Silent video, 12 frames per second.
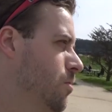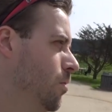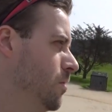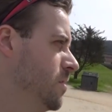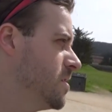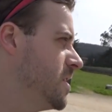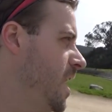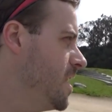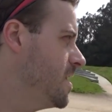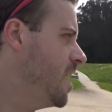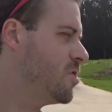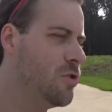Golden State
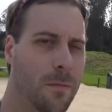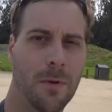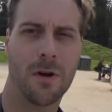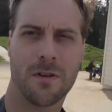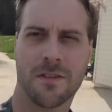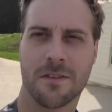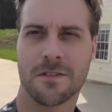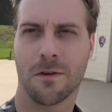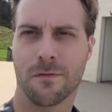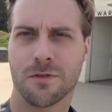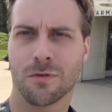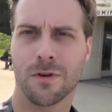National Parks
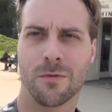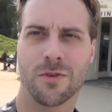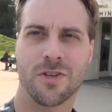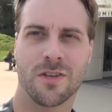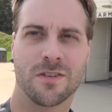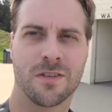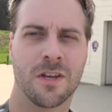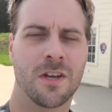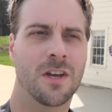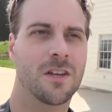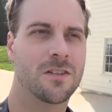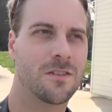Conservatory, which is
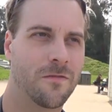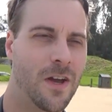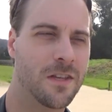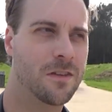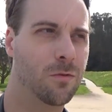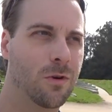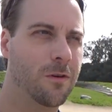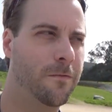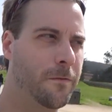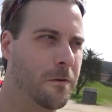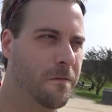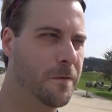just a fancy word
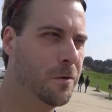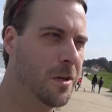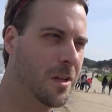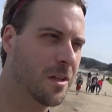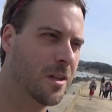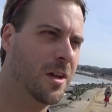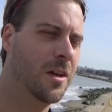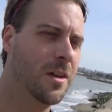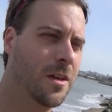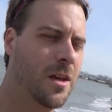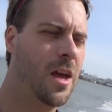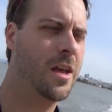for food and
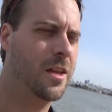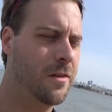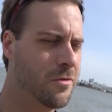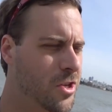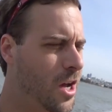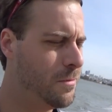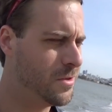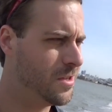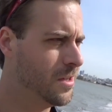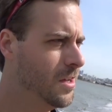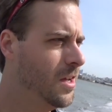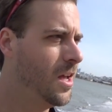gift
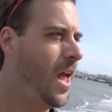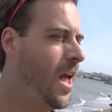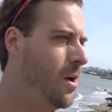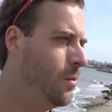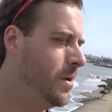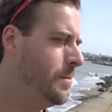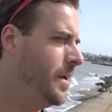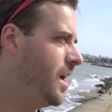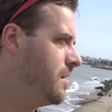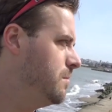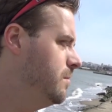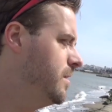shops. And what
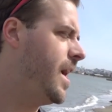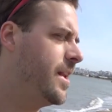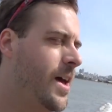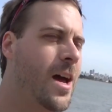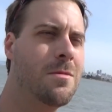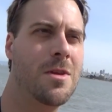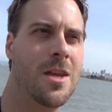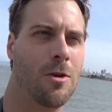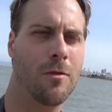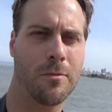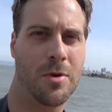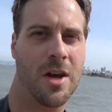by that, I mean
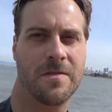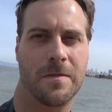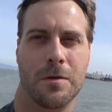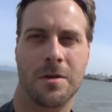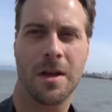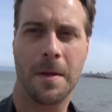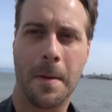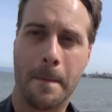overpriced food. Do